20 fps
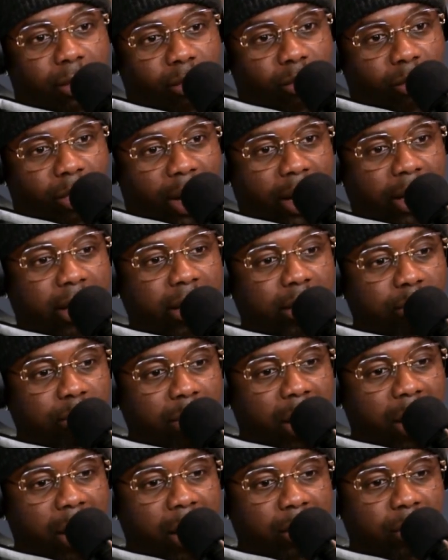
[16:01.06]
I get to my
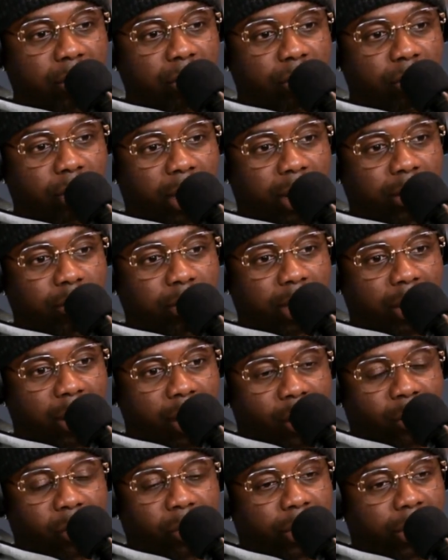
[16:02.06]
high school trials, man, I
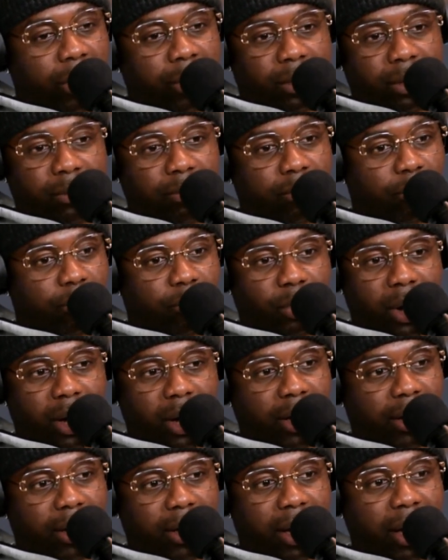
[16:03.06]
already probably
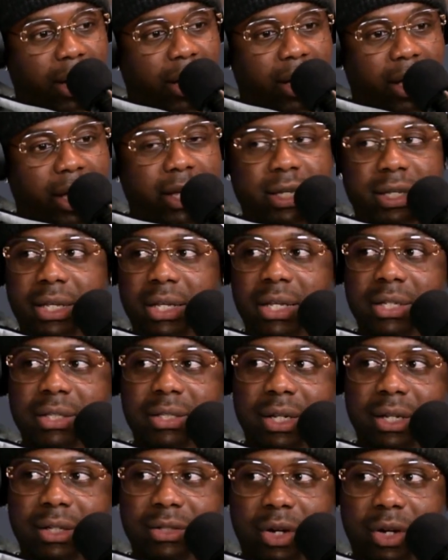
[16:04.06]
got 8 kids that
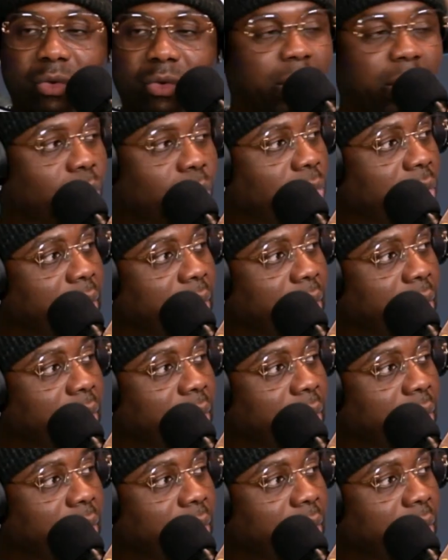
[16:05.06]
is already with me.